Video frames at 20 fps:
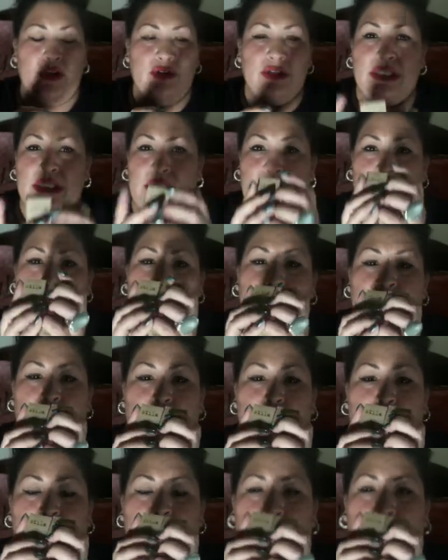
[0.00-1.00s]
Stila's a
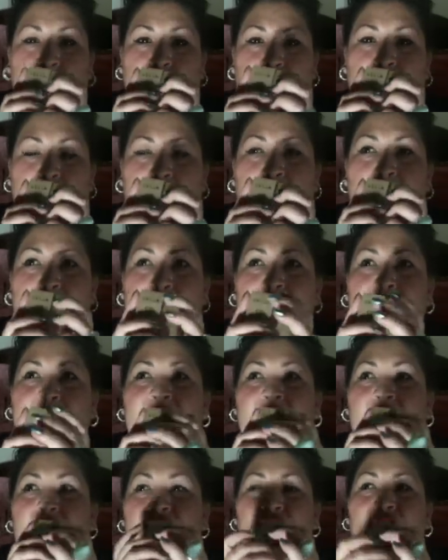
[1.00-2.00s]
really good line.
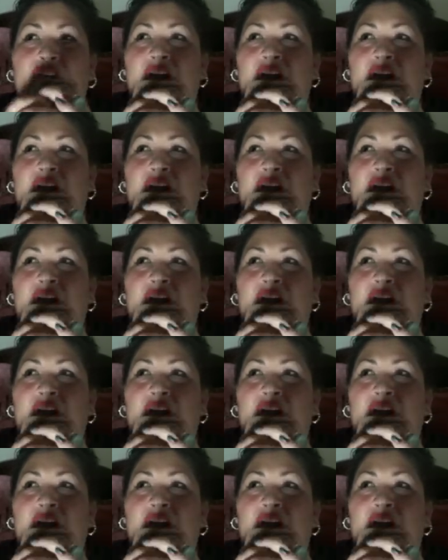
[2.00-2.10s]
If